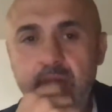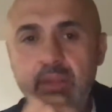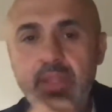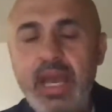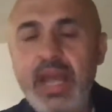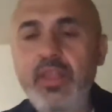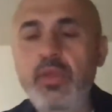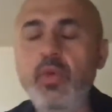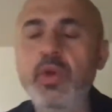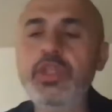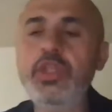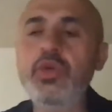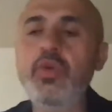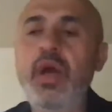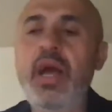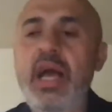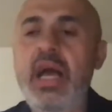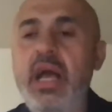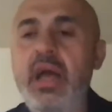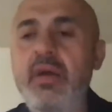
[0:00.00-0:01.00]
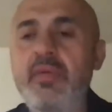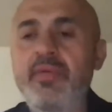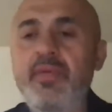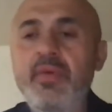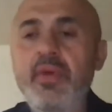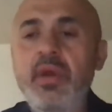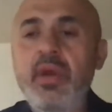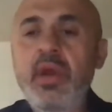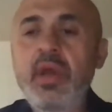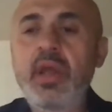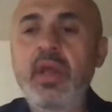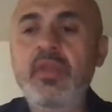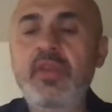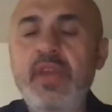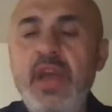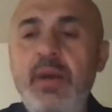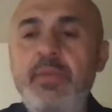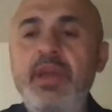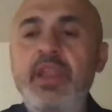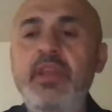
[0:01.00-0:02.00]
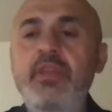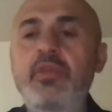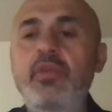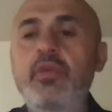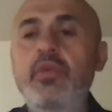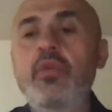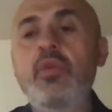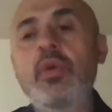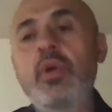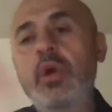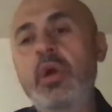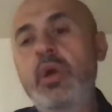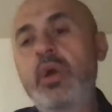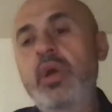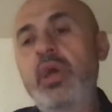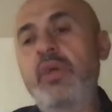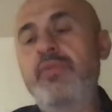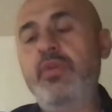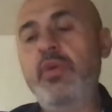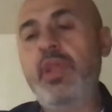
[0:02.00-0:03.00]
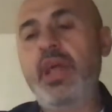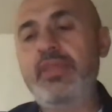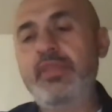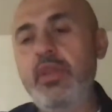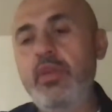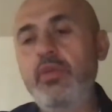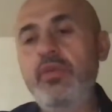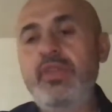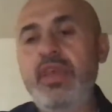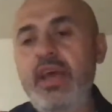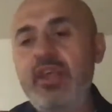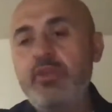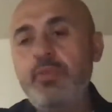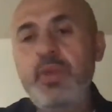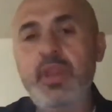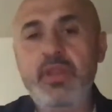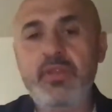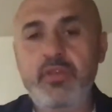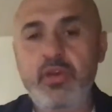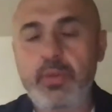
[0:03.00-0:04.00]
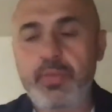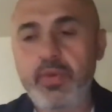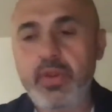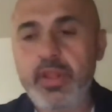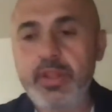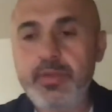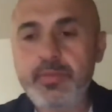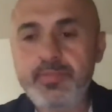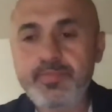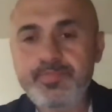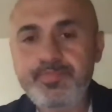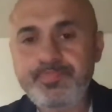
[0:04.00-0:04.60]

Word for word: That's what you have in Psalm 82 if you let the New Testament interpret it.